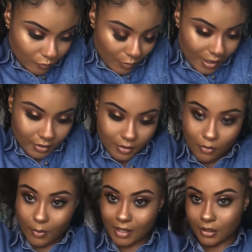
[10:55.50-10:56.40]
right
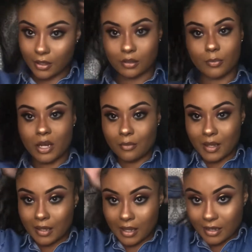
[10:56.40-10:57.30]
right there at the bottom
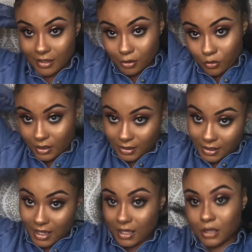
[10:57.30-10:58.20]
and as you can
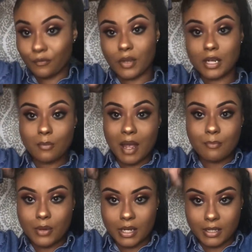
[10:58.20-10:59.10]
see it's fitting my
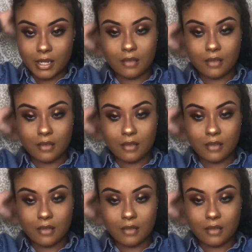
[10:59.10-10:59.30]
bun